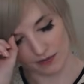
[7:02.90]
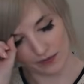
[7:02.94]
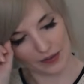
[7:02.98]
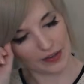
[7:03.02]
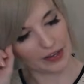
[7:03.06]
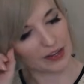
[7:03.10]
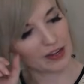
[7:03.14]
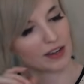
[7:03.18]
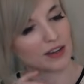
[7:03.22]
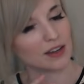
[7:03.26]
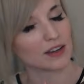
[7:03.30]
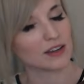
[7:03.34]

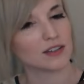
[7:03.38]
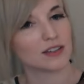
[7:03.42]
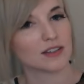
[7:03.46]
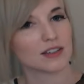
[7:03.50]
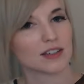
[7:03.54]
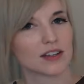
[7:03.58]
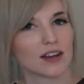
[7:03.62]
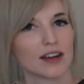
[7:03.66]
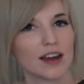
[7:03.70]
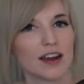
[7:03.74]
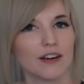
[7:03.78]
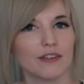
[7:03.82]
and
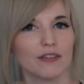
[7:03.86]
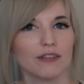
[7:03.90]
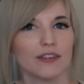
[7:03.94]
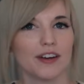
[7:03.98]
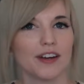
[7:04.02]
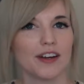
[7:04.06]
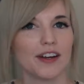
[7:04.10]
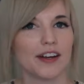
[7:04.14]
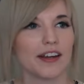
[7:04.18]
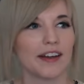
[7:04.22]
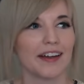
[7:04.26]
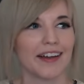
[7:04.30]

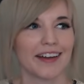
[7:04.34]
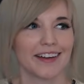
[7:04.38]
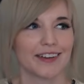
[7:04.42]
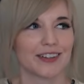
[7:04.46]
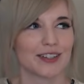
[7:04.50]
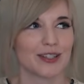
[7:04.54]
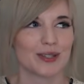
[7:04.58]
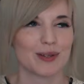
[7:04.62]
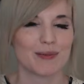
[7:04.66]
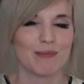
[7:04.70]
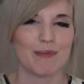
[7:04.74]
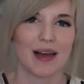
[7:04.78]
every
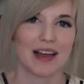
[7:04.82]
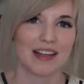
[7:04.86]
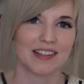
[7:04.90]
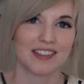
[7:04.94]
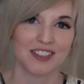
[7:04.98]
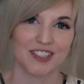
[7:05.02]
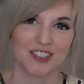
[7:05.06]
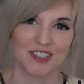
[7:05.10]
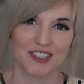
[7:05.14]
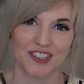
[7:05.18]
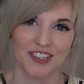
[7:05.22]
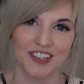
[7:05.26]

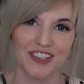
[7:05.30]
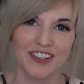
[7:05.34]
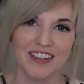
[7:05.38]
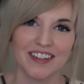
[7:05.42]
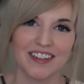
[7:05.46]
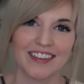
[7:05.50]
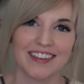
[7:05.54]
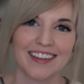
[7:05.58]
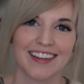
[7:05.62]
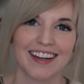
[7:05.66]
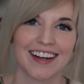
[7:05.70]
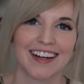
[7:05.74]
semester
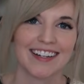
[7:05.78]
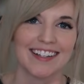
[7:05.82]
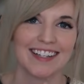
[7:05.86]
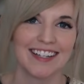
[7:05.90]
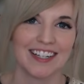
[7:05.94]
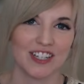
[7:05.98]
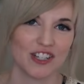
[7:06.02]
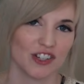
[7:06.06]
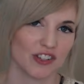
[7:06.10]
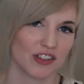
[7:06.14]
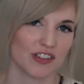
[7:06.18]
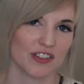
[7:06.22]
that I
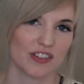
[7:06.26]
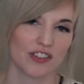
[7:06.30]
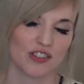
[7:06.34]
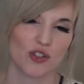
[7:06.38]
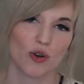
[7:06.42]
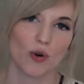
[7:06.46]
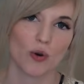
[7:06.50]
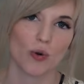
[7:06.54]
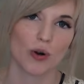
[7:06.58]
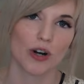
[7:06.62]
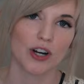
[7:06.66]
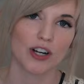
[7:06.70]
teach this
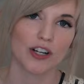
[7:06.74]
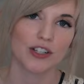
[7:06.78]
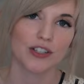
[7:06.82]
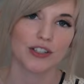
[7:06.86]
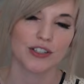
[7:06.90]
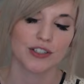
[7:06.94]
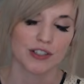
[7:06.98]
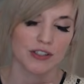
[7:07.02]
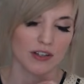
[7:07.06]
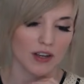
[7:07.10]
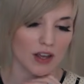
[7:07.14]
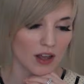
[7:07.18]

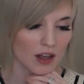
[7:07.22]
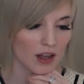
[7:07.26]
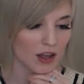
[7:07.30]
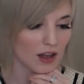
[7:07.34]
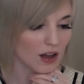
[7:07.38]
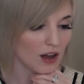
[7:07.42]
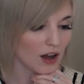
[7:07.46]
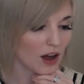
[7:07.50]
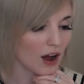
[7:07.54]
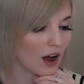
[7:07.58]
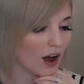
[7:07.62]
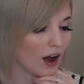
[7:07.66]
course,
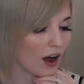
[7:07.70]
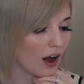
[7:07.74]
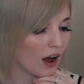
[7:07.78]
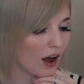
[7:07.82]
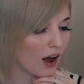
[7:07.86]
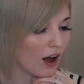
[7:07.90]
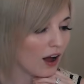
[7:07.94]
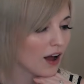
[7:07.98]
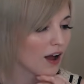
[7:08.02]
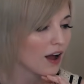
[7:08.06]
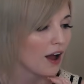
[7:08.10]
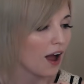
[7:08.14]

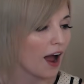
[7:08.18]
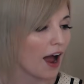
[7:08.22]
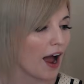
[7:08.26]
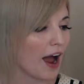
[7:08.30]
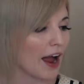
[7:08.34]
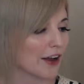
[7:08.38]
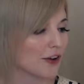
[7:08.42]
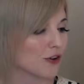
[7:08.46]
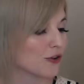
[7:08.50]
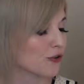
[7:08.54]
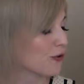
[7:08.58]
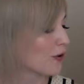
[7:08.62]

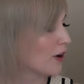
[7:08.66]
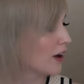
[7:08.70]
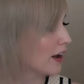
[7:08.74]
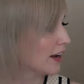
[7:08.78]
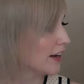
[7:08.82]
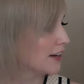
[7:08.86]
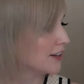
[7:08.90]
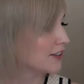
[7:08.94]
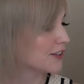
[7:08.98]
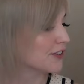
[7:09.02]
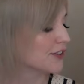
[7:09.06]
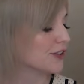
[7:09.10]
I
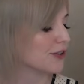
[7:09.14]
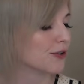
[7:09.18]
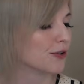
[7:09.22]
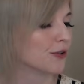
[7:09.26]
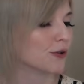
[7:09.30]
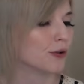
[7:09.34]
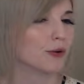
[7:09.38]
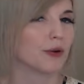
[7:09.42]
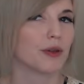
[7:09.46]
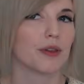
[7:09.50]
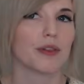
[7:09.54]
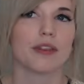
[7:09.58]
try to
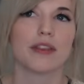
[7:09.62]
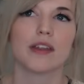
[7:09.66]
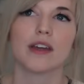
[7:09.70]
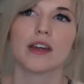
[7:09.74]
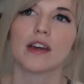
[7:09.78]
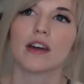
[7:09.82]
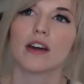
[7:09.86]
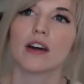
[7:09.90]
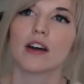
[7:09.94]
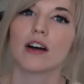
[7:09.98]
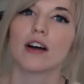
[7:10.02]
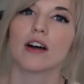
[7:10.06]

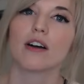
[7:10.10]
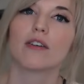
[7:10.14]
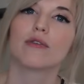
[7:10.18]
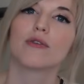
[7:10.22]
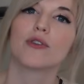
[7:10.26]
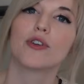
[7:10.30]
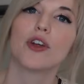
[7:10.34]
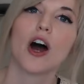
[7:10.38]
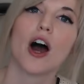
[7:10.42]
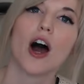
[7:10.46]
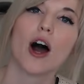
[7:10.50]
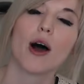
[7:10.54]
think of
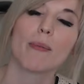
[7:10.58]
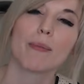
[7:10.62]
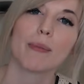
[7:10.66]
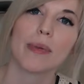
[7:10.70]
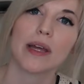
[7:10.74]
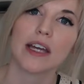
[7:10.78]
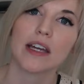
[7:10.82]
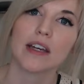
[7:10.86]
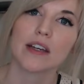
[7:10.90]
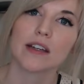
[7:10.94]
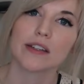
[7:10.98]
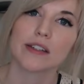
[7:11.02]

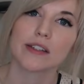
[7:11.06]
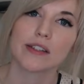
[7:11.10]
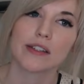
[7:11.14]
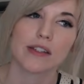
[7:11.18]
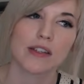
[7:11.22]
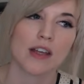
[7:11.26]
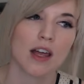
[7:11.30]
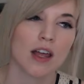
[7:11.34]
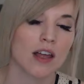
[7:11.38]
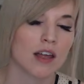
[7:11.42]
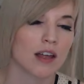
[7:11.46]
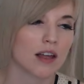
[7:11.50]
topics
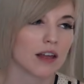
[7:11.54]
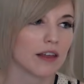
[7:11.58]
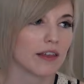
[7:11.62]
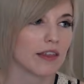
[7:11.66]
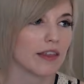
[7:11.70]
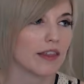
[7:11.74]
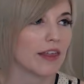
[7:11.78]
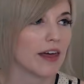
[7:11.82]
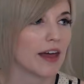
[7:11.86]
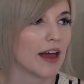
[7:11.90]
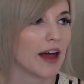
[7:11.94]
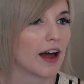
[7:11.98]

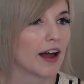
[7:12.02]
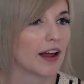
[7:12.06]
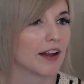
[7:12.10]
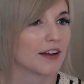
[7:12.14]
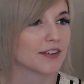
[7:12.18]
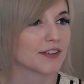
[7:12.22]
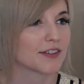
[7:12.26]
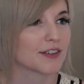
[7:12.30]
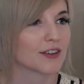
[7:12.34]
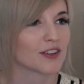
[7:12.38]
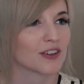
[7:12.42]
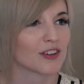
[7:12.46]

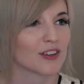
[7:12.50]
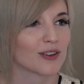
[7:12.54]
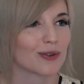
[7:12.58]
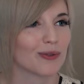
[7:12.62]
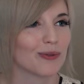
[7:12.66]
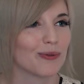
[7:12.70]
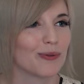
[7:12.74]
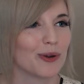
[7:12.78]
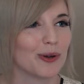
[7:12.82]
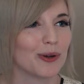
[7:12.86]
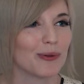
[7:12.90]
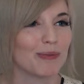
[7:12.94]
that
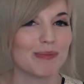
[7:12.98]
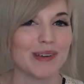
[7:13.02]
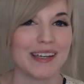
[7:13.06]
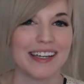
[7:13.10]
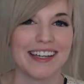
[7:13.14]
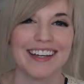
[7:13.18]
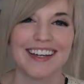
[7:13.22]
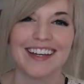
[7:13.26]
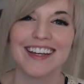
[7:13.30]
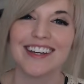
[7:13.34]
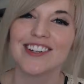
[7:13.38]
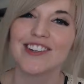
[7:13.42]
will
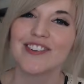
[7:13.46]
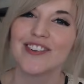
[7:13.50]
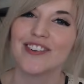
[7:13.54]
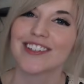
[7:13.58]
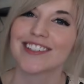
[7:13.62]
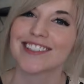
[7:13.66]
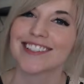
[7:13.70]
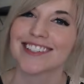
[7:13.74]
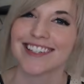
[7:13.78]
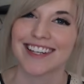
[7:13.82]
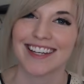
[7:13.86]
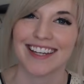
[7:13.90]
be
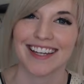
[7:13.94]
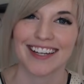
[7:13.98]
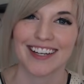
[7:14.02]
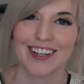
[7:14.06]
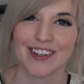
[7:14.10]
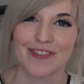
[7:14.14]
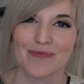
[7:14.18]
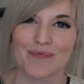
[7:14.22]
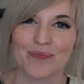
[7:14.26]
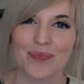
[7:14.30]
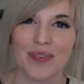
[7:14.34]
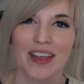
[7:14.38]
interesting
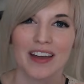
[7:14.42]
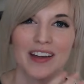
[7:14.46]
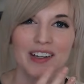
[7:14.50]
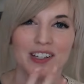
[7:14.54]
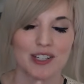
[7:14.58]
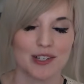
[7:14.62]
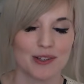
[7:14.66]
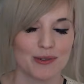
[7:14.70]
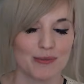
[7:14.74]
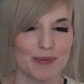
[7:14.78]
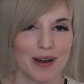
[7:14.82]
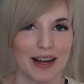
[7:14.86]

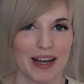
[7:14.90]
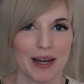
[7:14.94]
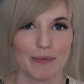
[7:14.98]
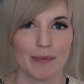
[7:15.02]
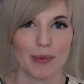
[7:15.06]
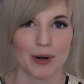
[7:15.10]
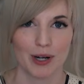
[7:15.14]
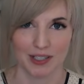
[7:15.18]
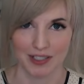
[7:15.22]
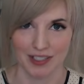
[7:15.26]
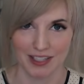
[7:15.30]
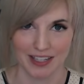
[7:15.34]
to my
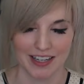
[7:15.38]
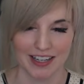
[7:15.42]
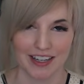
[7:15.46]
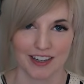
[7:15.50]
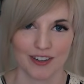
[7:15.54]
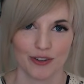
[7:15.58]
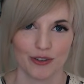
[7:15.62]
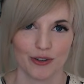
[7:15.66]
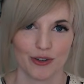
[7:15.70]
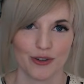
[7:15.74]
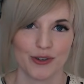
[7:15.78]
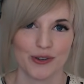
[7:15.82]

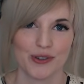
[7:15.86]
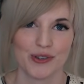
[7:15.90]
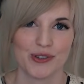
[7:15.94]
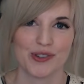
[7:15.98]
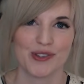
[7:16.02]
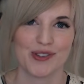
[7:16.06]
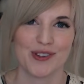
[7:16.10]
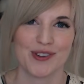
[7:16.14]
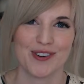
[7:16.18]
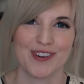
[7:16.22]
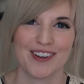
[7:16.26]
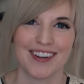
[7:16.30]
particular
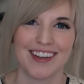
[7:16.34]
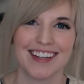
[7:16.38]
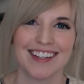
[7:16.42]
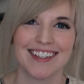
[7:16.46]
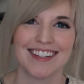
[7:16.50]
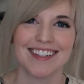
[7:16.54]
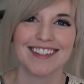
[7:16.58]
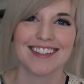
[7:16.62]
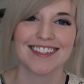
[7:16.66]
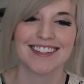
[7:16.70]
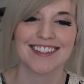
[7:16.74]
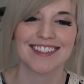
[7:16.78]
students.